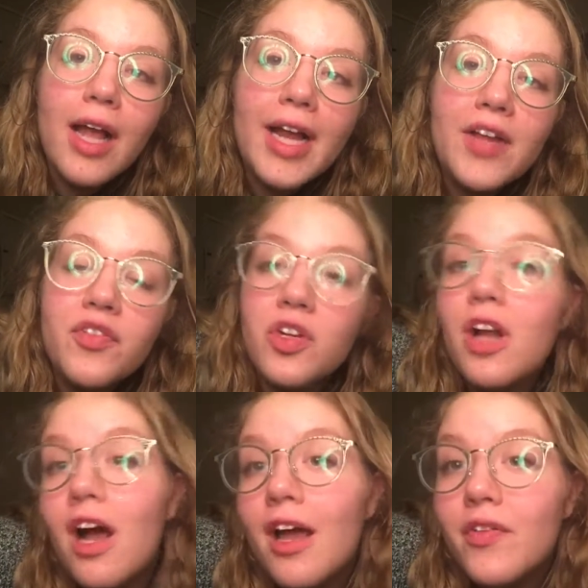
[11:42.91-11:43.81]
And if you're
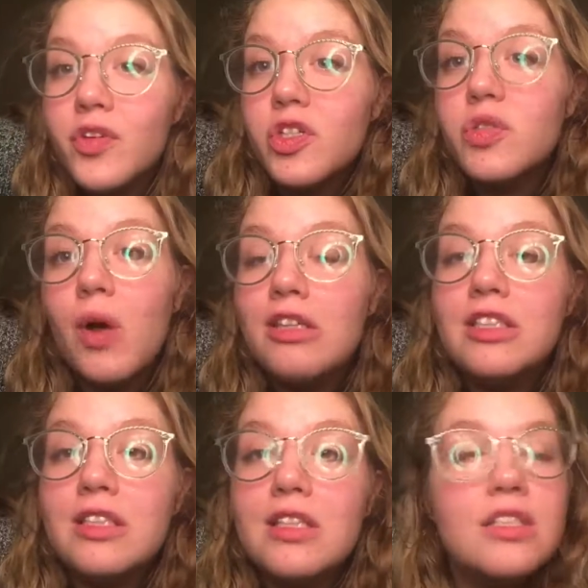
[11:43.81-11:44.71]
not, if you're just
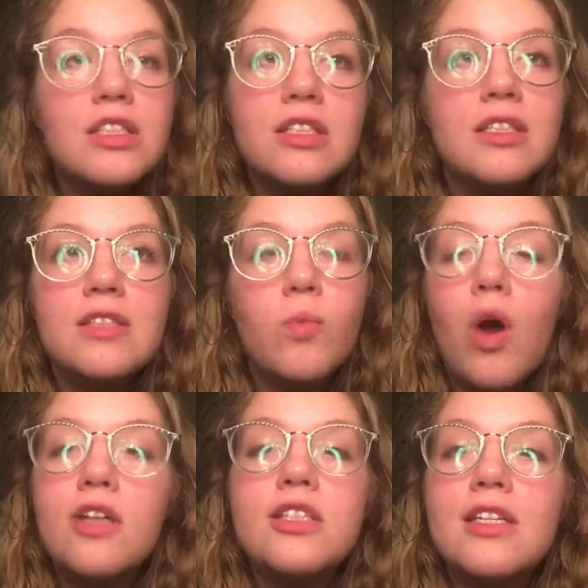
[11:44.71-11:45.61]
watching this just to
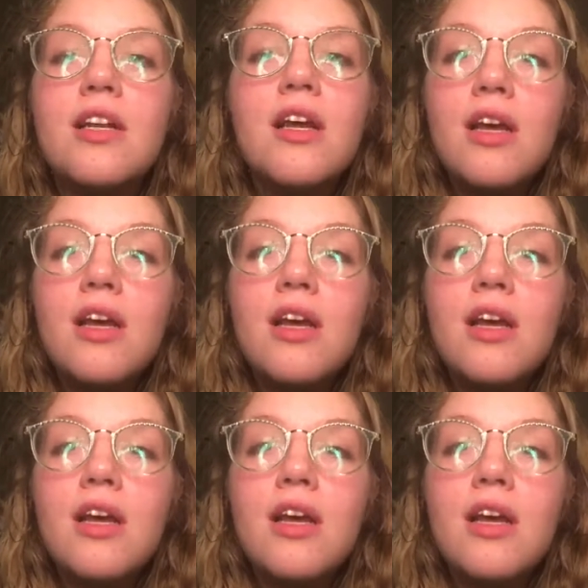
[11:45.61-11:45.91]
watch it,